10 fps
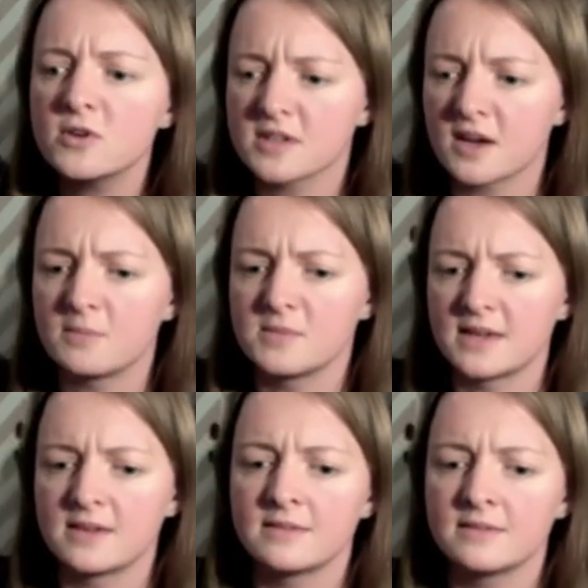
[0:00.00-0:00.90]
Comes
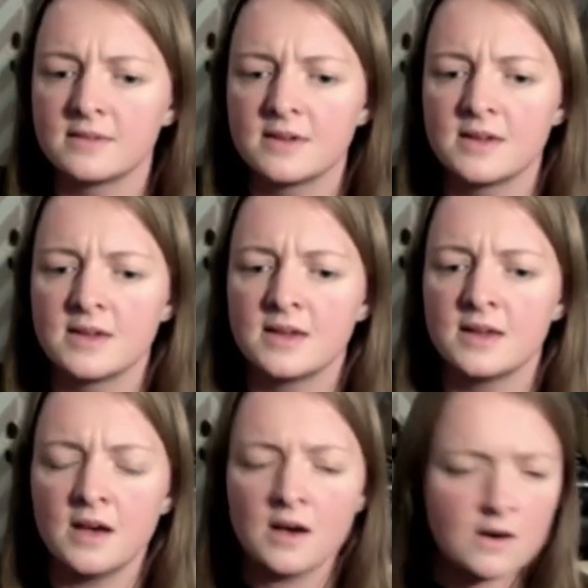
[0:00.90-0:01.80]
in
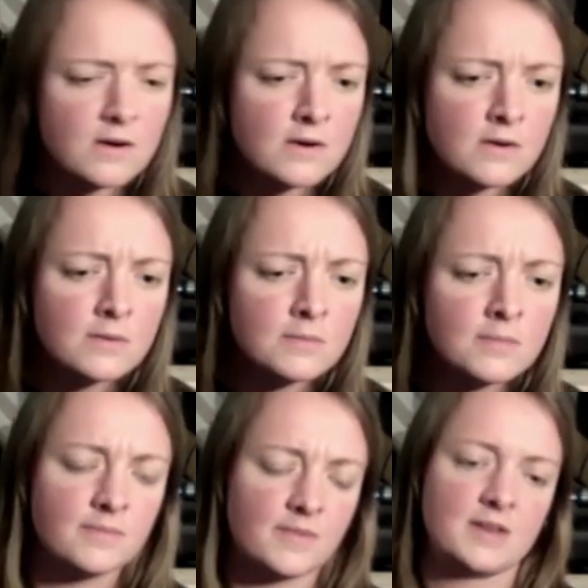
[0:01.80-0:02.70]
home,
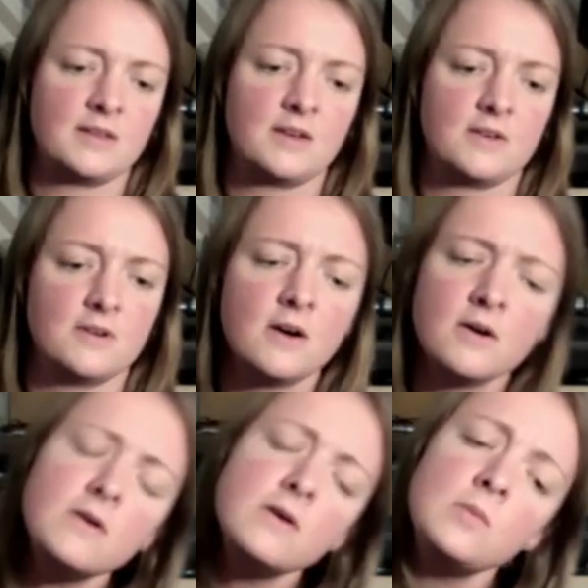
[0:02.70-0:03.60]
that note
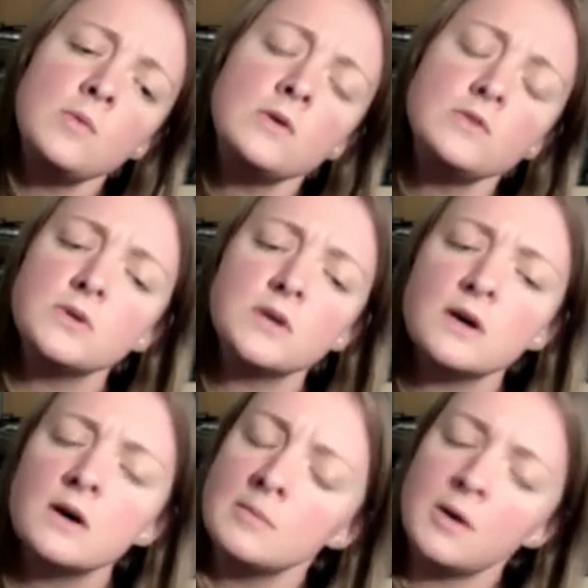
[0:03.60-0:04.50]
home, won't you
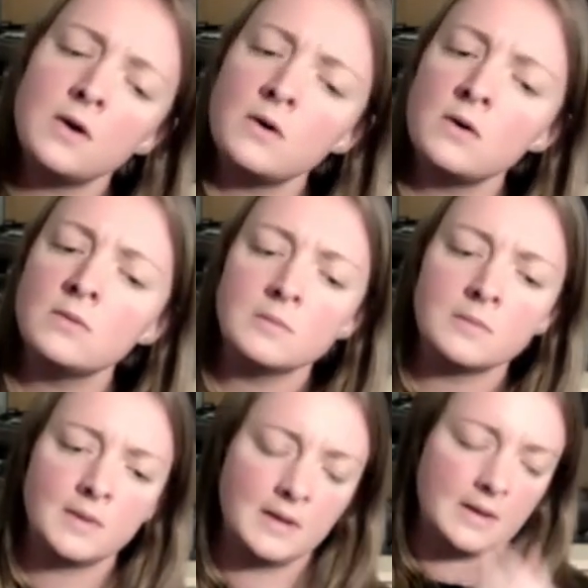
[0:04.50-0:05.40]
come home,
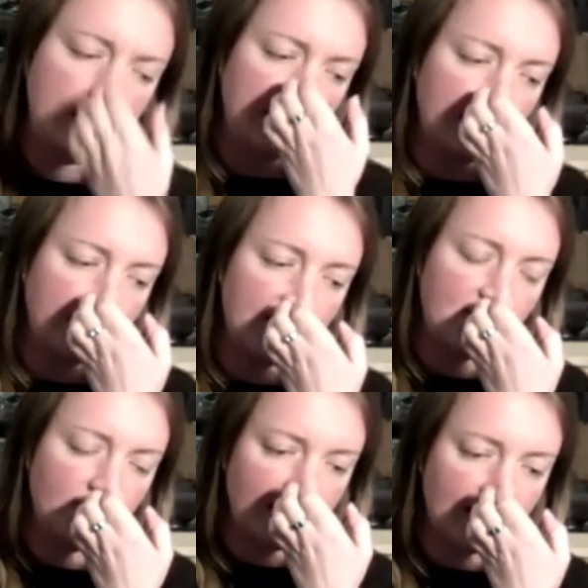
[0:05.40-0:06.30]
you know, and
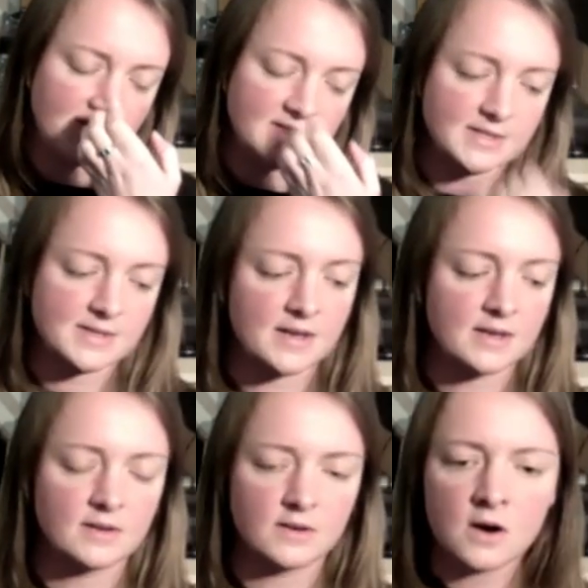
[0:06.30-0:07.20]
everything else is like,
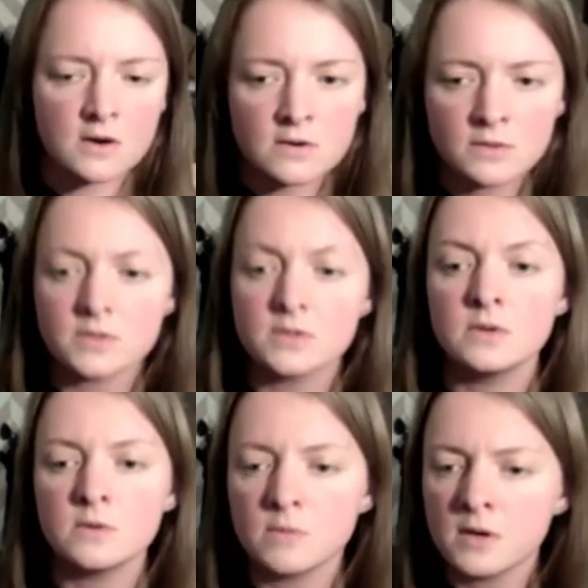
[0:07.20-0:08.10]
oh, to
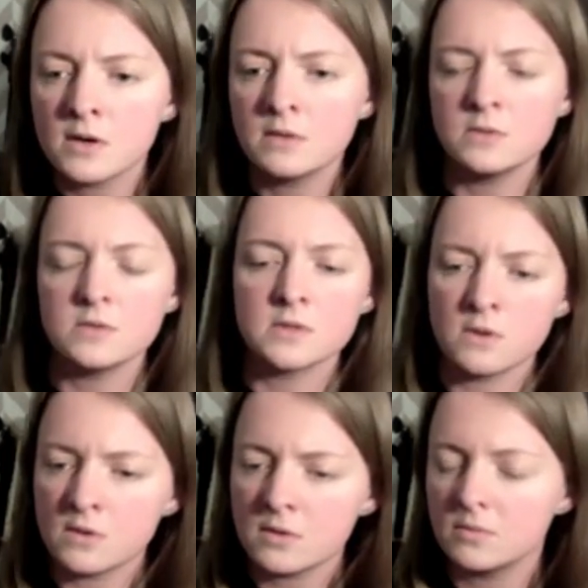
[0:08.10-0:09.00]
the one who
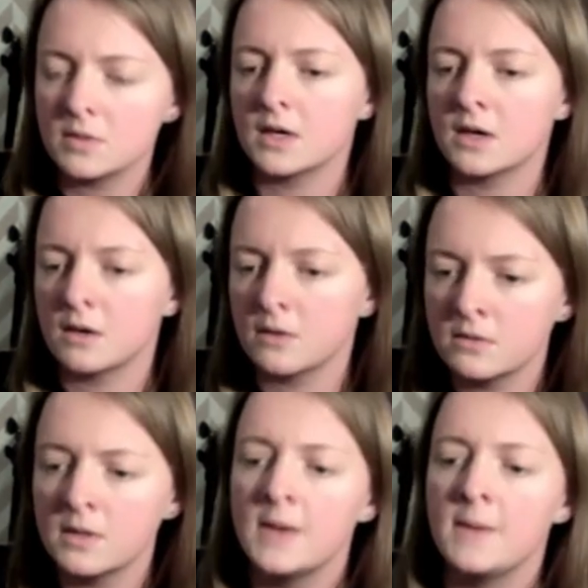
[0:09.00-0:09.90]
taught me how.
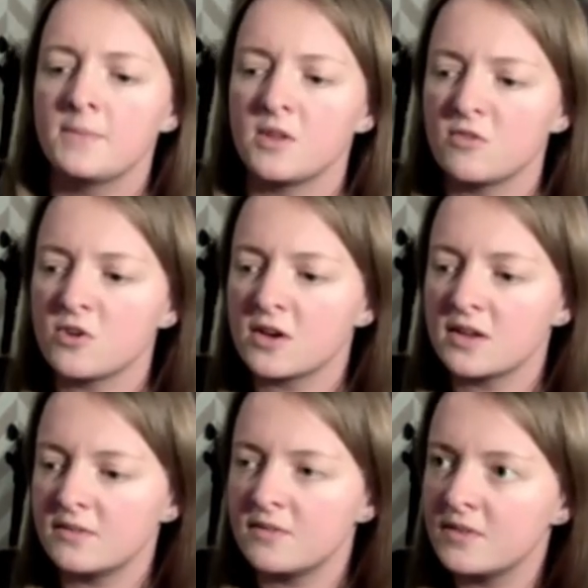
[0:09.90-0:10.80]
You've got
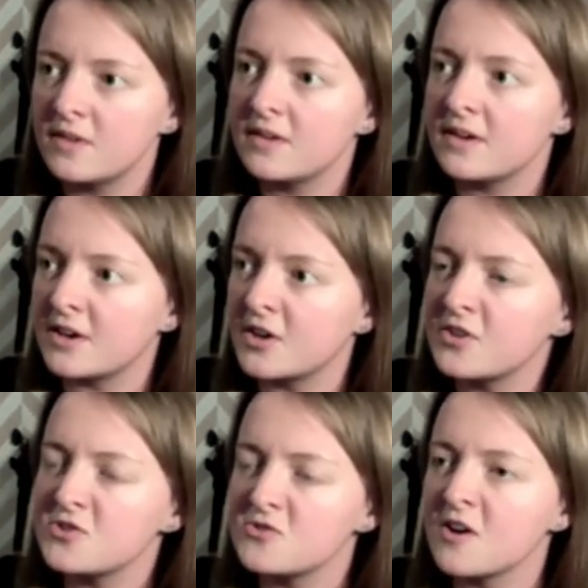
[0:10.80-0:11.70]
a
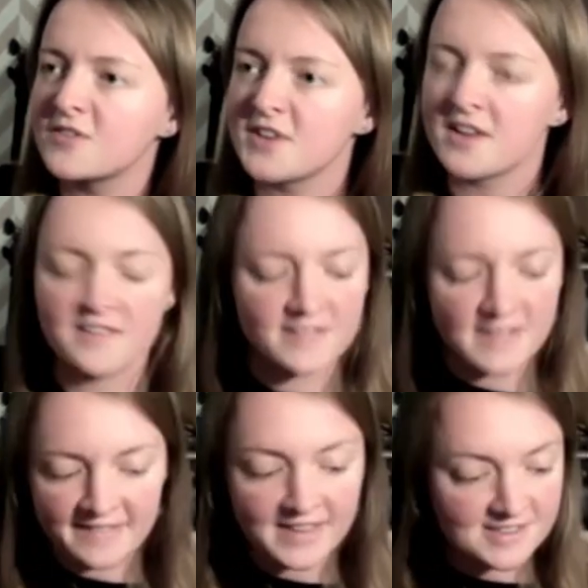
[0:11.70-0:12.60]
good structure.
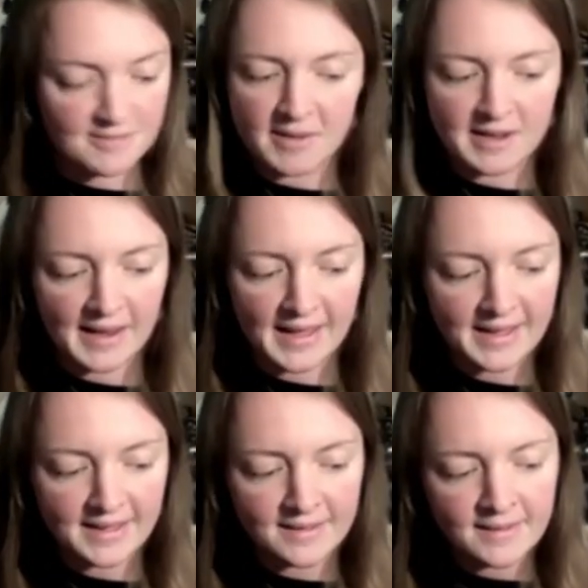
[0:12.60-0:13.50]
Then there's a middle eight,